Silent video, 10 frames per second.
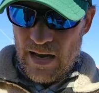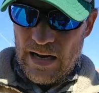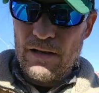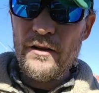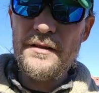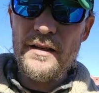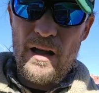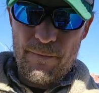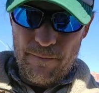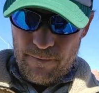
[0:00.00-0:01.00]
And I looked it
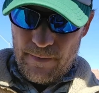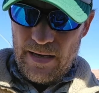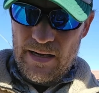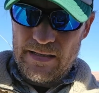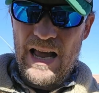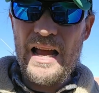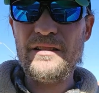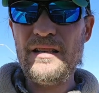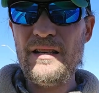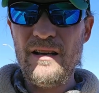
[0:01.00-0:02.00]
up, and it's
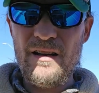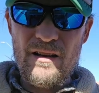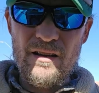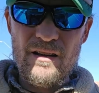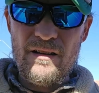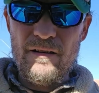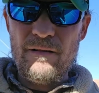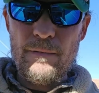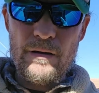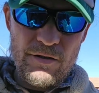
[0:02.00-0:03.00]
actually
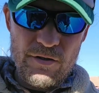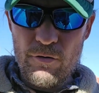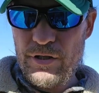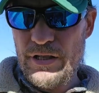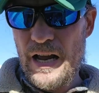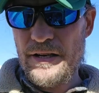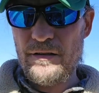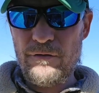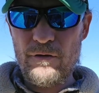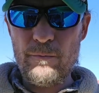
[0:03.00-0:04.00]
an
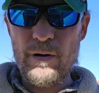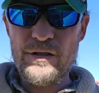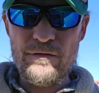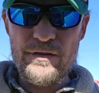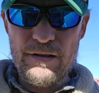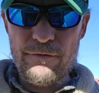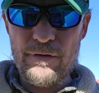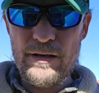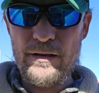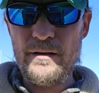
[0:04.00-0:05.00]
association for a bunch of
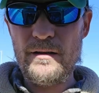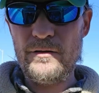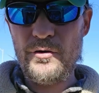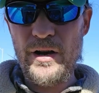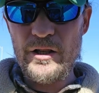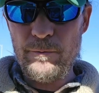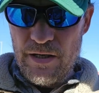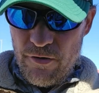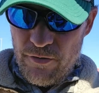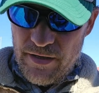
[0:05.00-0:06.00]
different tradesman
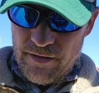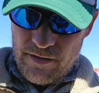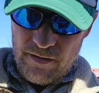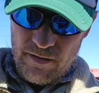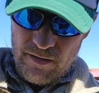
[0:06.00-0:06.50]
unions.